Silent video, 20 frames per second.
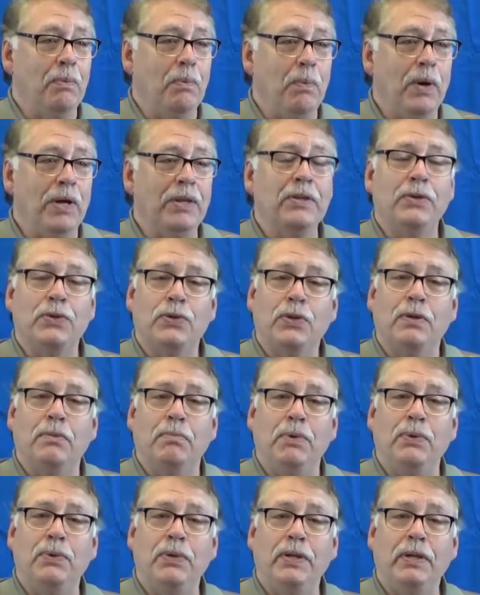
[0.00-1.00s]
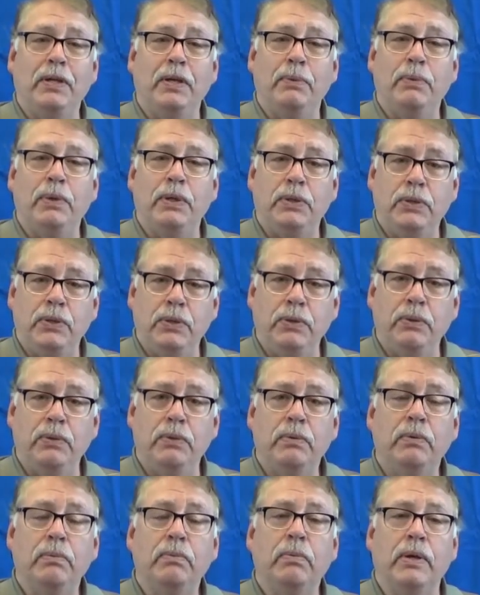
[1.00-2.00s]
what this community would
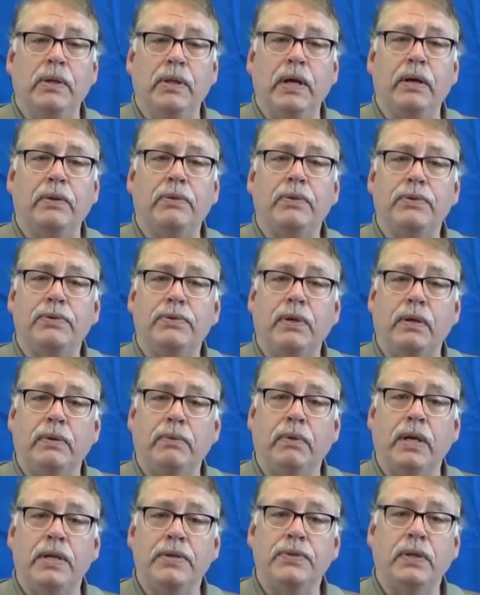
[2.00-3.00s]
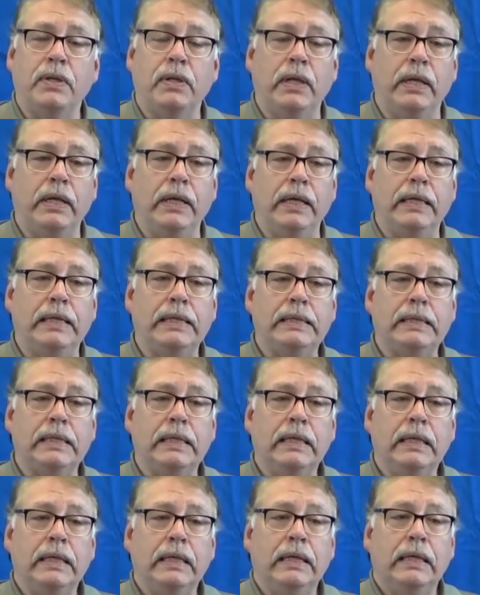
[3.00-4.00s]
do without the Sunrise Clinics.
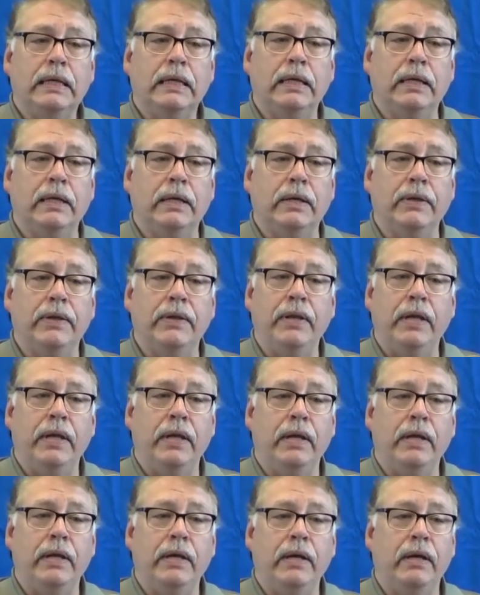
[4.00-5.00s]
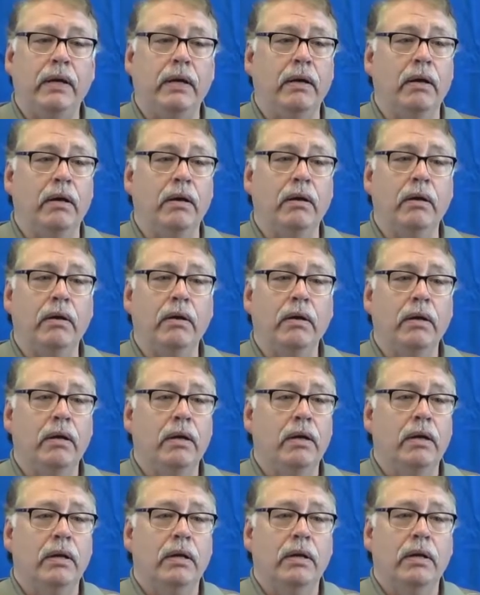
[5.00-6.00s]
Uh, they are
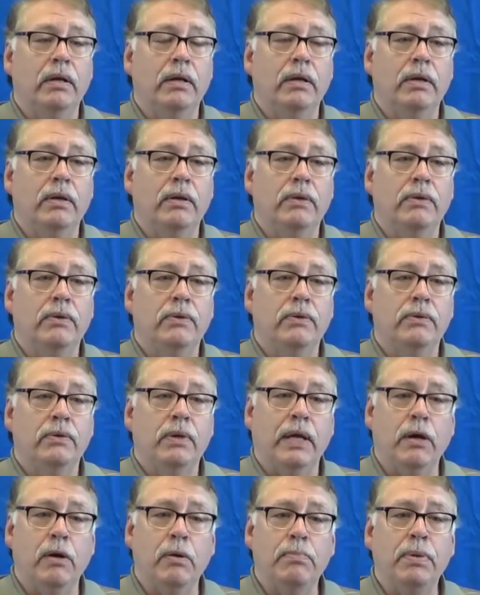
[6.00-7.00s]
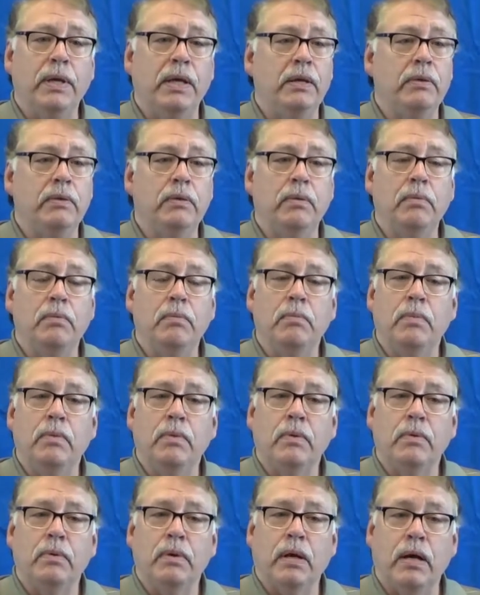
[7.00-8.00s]
helping
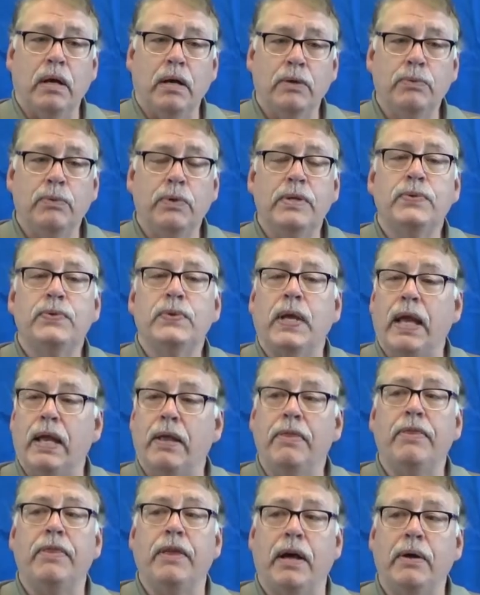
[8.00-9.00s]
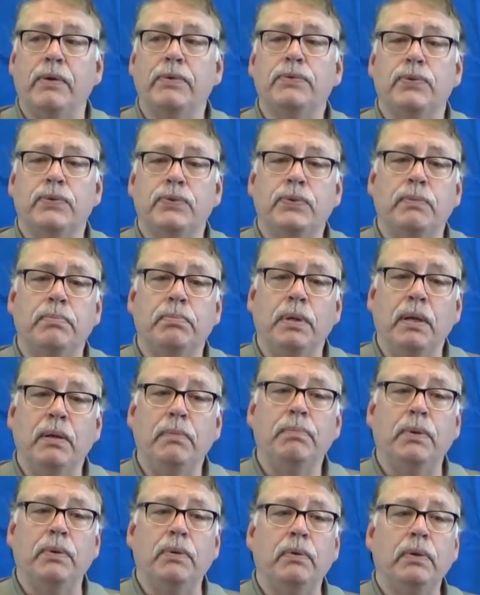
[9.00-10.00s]
hundreds and thousands of
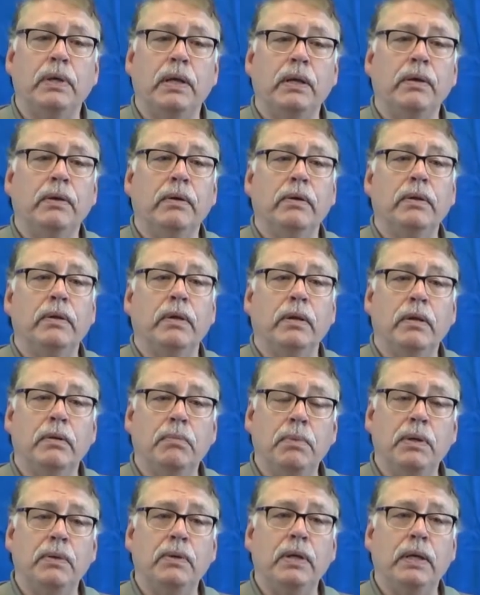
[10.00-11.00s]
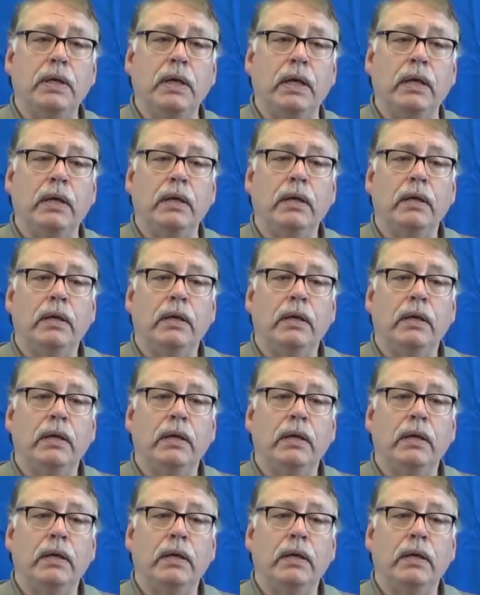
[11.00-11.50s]
people here in the community,